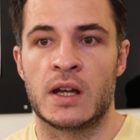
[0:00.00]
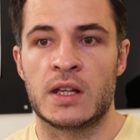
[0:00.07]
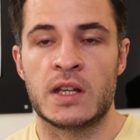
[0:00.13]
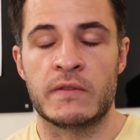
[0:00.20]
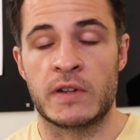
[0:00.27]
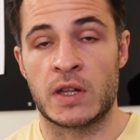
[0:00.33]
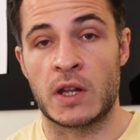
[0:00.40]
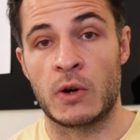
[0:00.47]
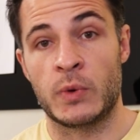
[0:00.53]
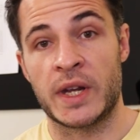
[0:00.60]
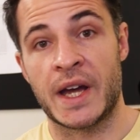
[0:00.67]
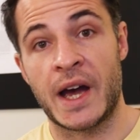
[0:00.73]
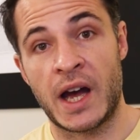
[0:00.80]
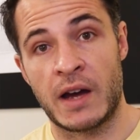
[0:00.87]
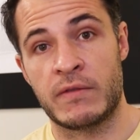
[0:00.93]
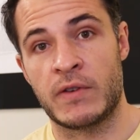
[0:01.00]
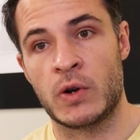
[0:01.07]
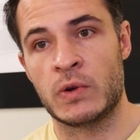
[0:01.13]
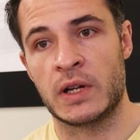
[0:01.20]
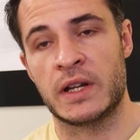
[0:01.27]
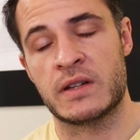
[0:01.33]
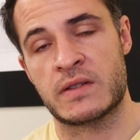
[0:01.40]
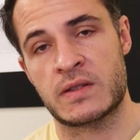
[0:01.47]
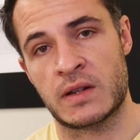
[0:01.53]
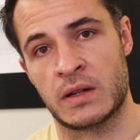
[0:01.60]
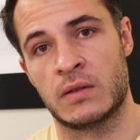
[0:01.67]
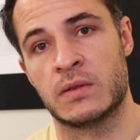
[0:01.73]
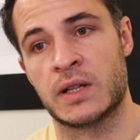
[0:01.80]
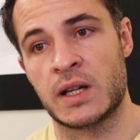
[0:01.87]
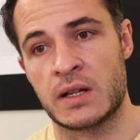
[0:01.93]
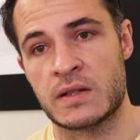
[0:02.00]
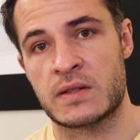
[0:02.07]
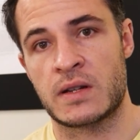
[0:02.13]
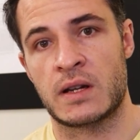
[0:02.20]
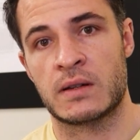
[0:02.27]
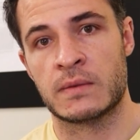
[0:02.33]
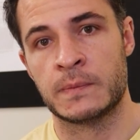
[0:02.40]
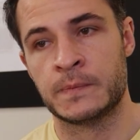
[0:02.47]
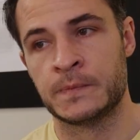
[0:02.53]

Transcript: even though we have only a single data set.